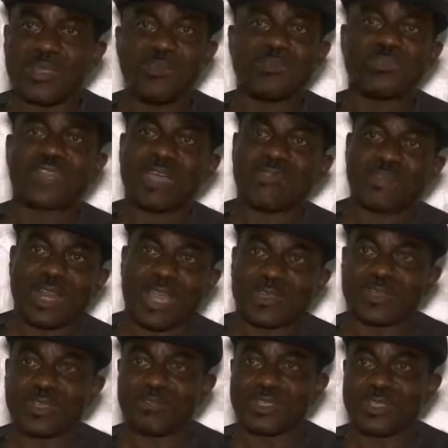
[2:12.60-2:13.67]
you travel
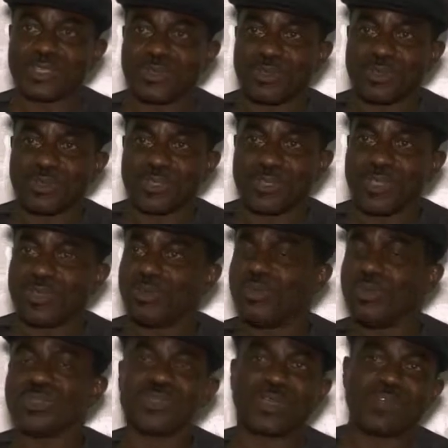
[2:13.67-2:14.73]
out of this country,
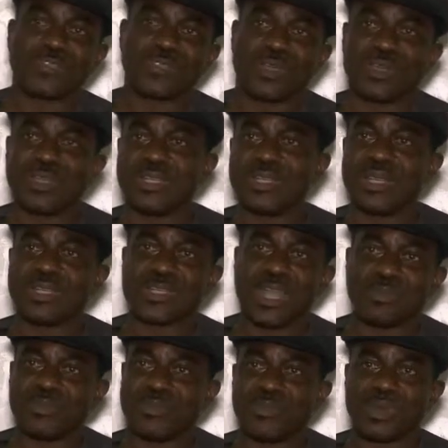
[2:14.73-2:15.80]
most of the holidays
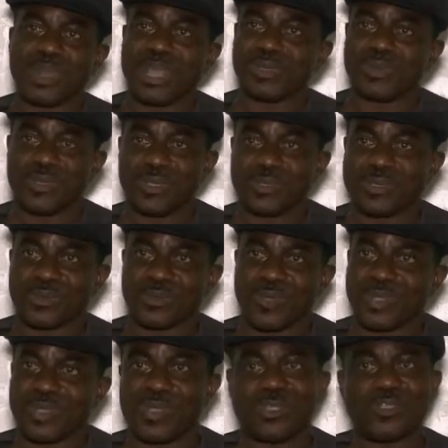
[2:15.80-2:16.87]
that people are going to
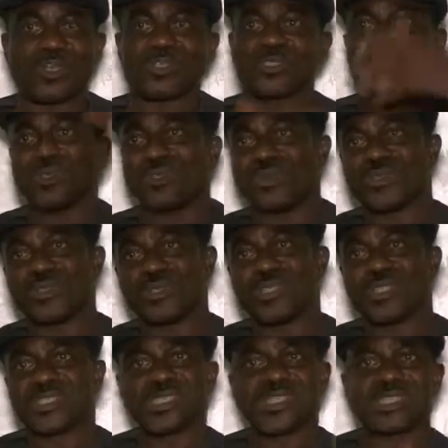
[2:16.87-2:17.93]
is just to go to the
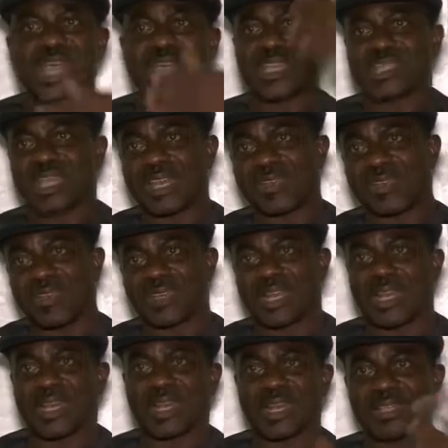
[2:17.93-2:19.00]
seasides and all
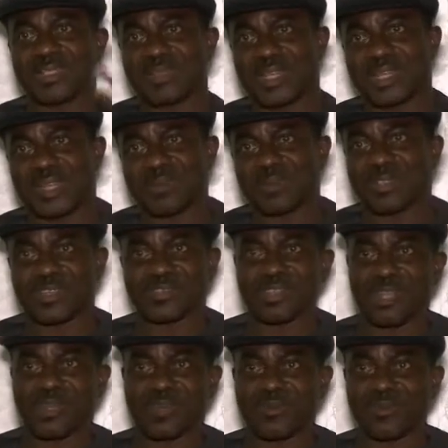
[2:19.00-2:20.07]
that and enjoy themselves
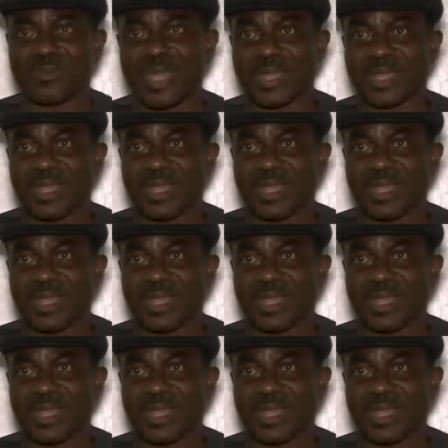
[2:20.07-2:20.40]
and come back.